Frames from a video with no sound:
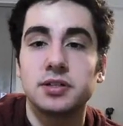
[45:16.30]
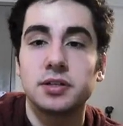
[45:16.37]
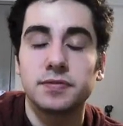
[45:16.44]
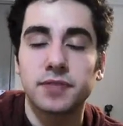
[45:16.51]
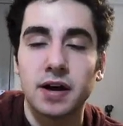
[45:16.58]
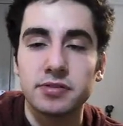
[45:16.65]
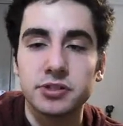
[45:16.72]

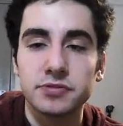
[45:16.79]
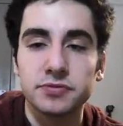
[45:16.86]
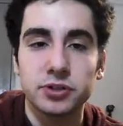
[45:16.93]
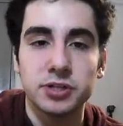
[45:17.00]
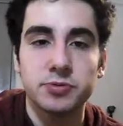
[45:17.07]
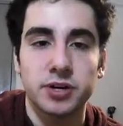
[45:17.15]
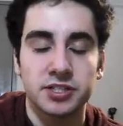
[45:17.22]

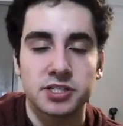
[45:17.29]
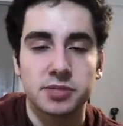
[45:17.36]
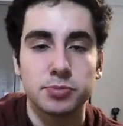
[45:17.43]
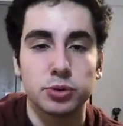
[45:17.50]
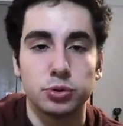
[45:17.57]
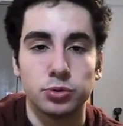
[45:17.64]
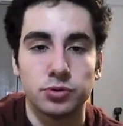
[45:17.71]
541,
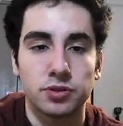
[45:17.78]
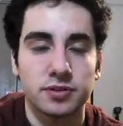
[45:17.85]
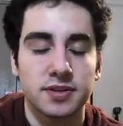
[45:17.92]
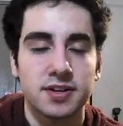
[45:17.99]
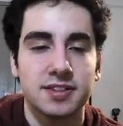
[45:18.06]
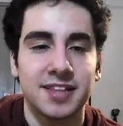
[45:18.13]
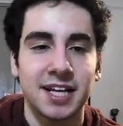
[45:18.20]
smooth.
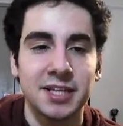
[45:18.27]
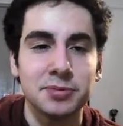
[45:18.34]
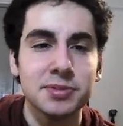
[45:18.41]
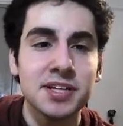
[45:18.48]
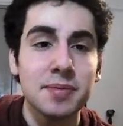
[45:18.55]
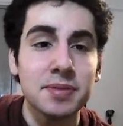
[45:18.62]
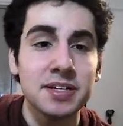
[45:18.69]
That's when
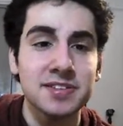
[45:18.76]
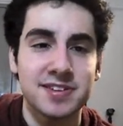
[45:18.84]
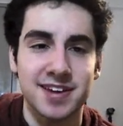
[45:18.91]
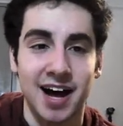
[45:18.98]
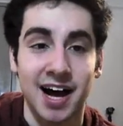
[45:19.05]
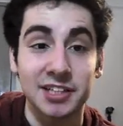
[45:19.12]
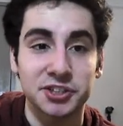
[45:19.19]
something's
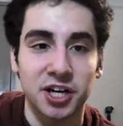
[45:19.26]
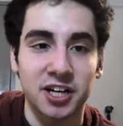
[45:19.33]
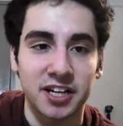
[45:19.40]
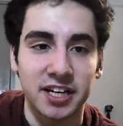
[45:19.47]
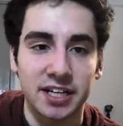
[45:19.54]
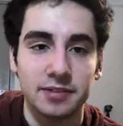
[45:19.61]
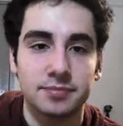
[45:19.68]
not chunky.